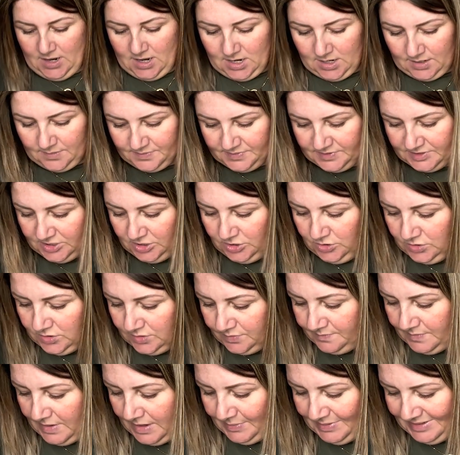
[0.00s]
up so you
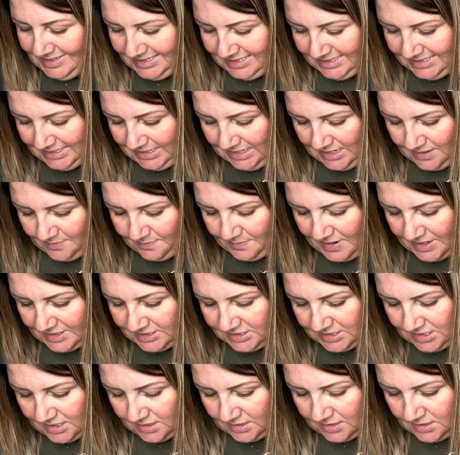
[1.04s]
can maybe see it
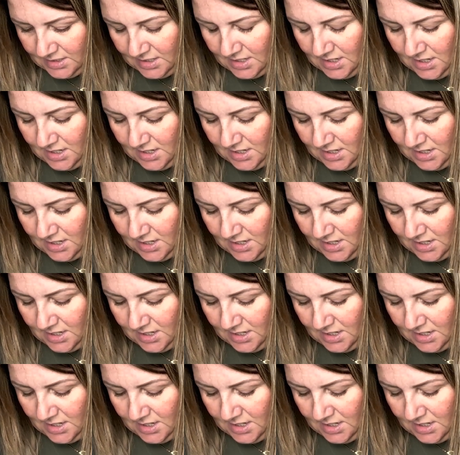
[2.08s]
better.